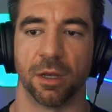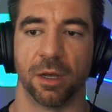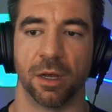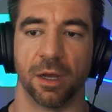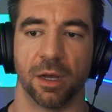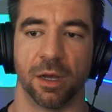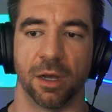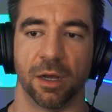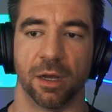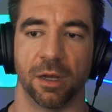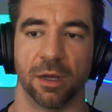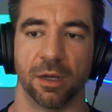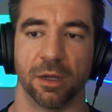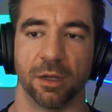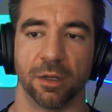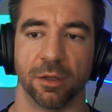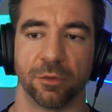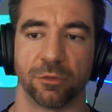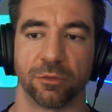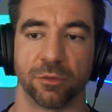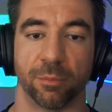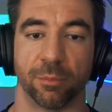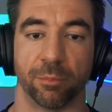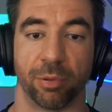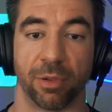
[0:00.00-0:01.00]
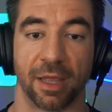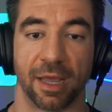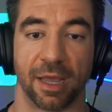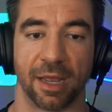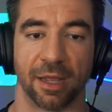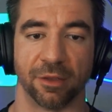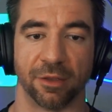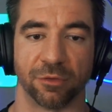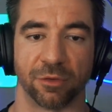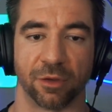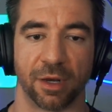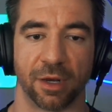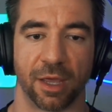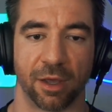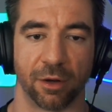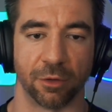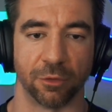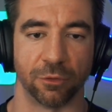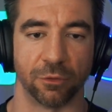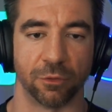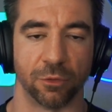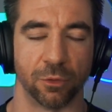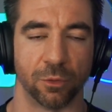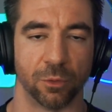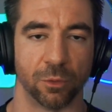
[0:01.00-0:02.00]
uh, some plans on how to
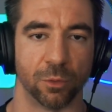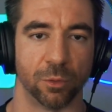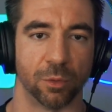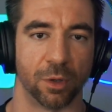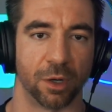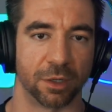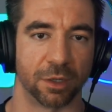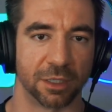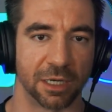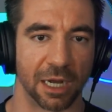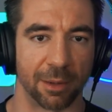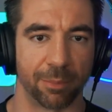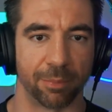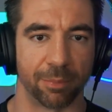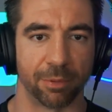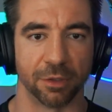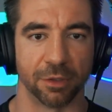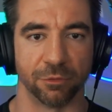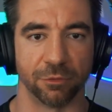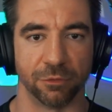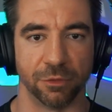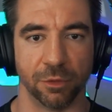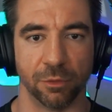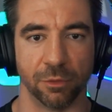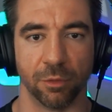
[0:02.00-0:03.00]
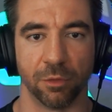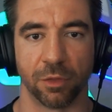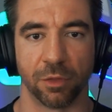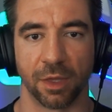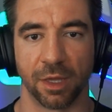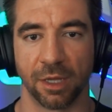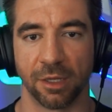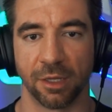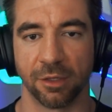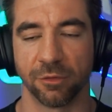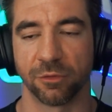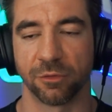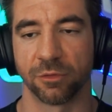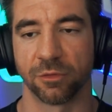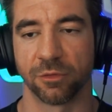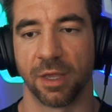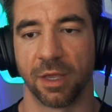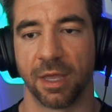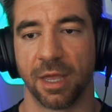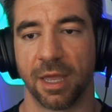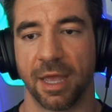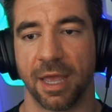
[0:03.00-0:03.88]
do a couple of new things,